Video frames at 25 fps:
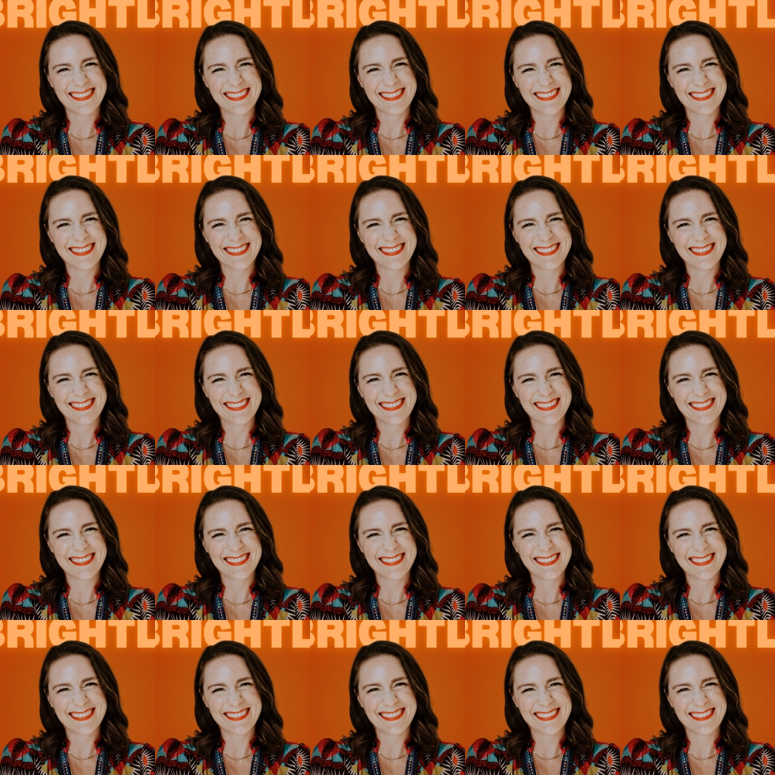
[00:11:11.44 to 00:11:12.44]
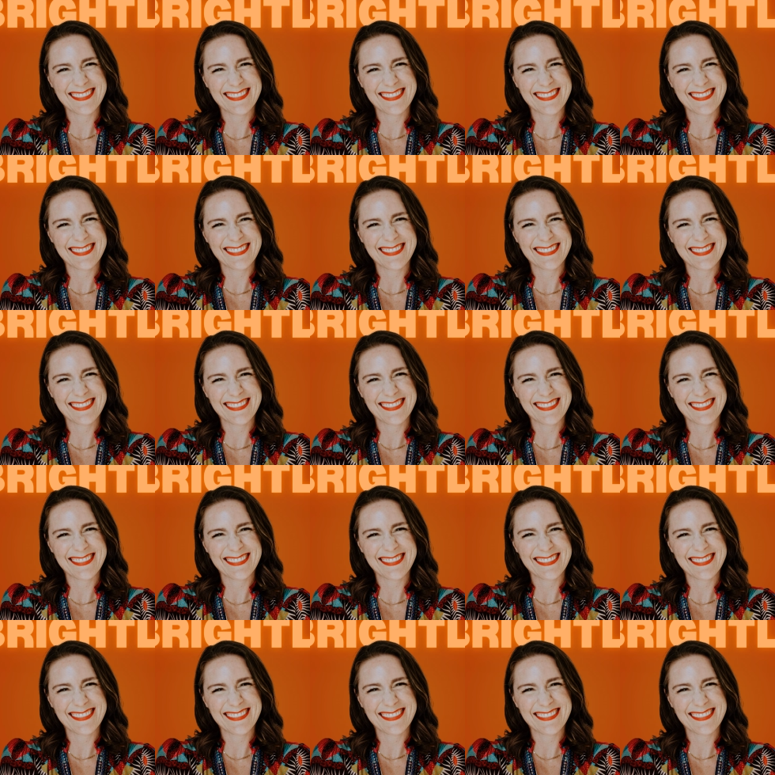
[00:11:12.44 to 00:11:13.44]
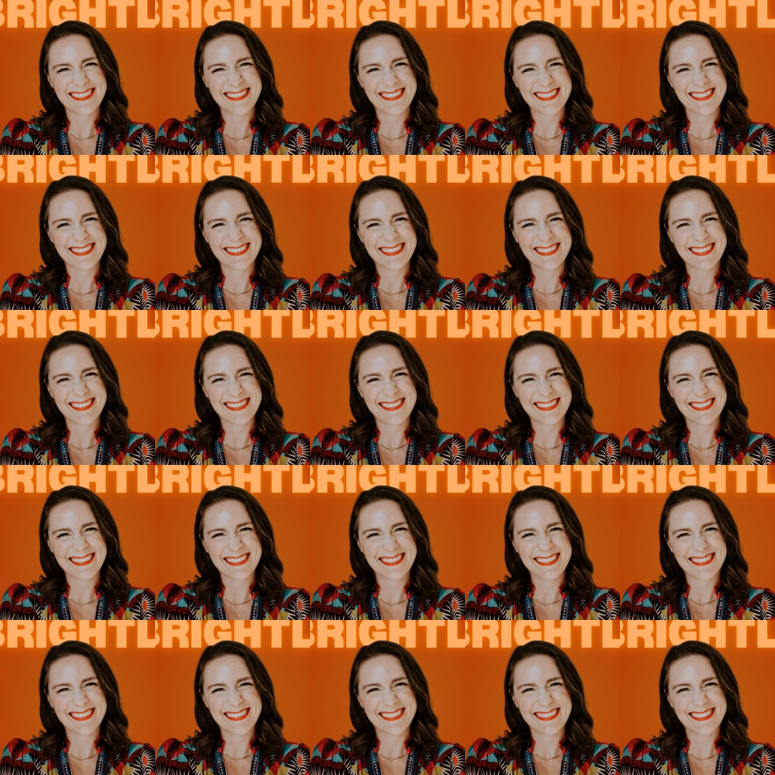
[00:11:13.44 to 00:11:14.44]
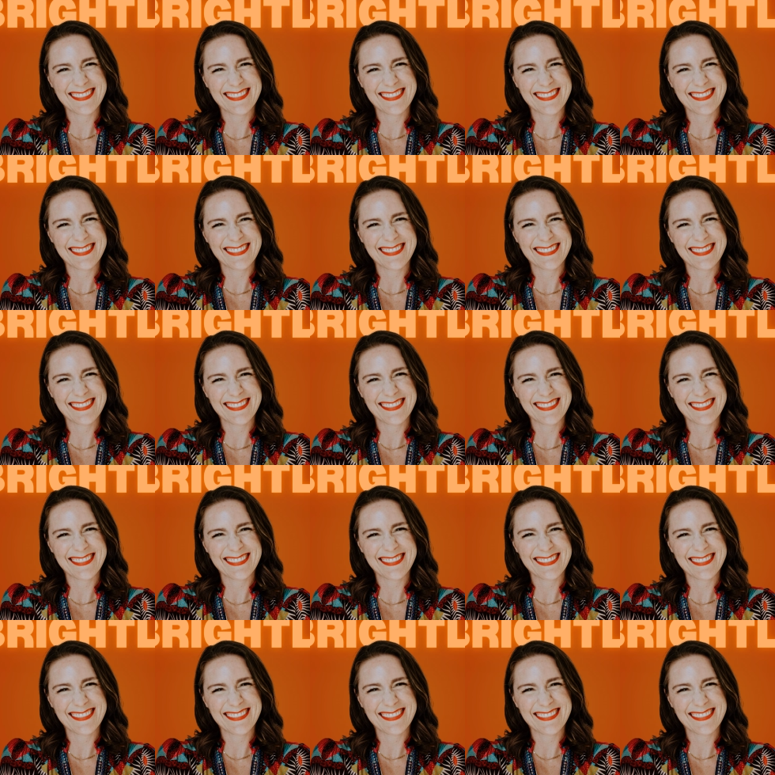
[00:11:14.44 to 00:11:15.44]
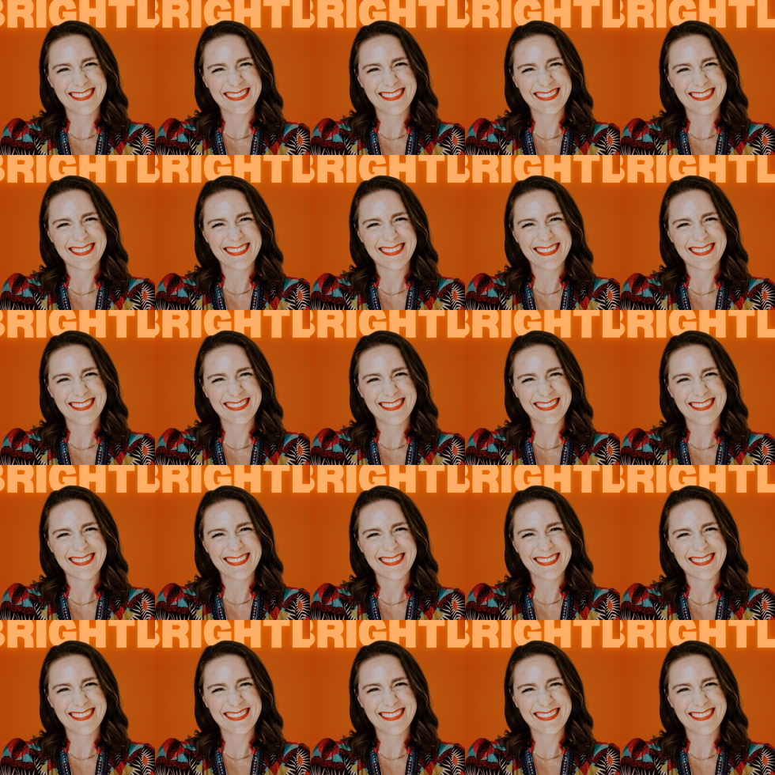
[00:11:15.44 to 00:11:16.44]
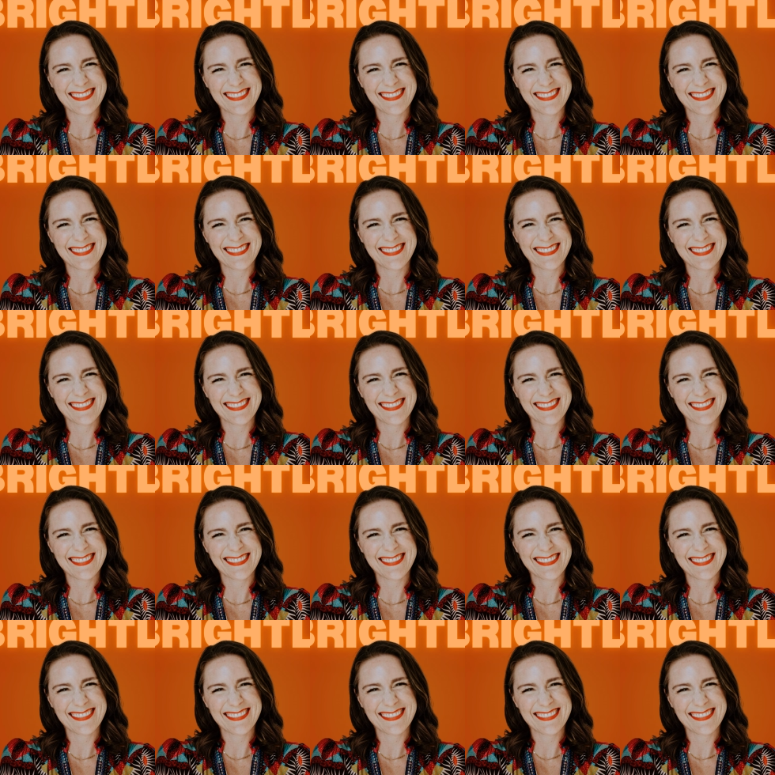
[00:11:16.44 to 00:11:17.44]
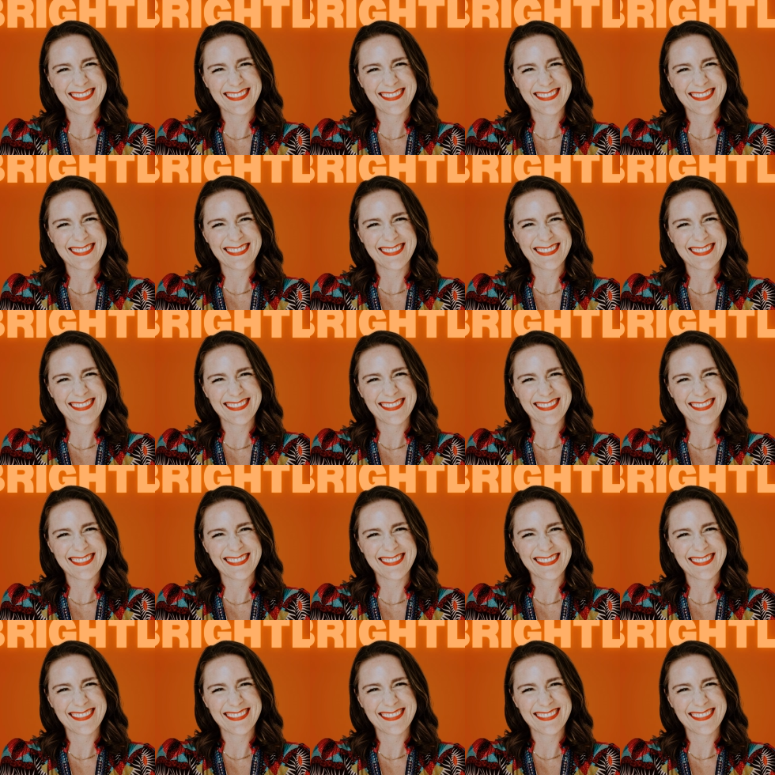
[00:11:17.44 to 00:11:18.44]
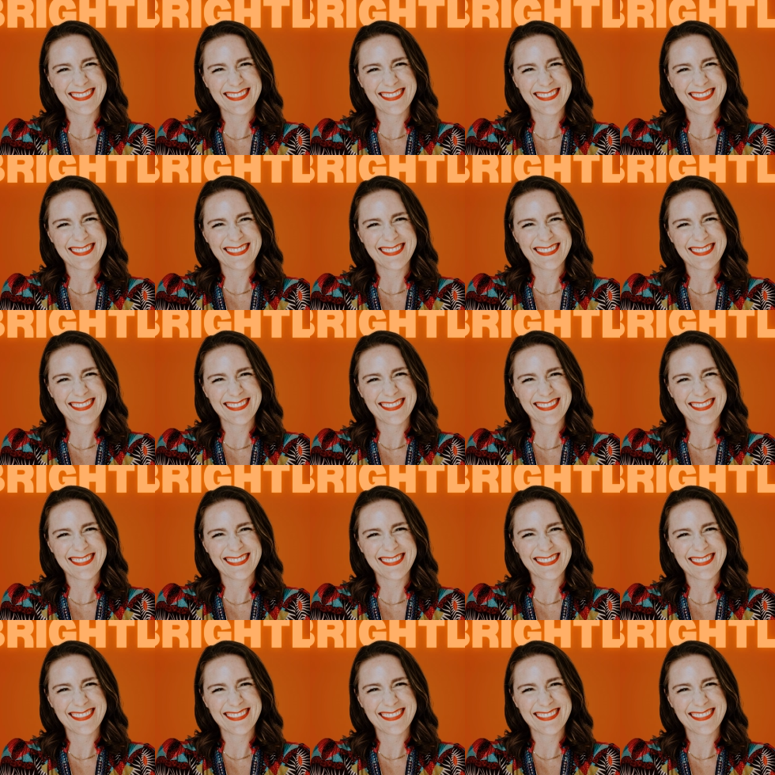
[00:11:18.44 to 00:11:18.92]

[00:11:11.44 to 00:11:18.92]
(no lip movement)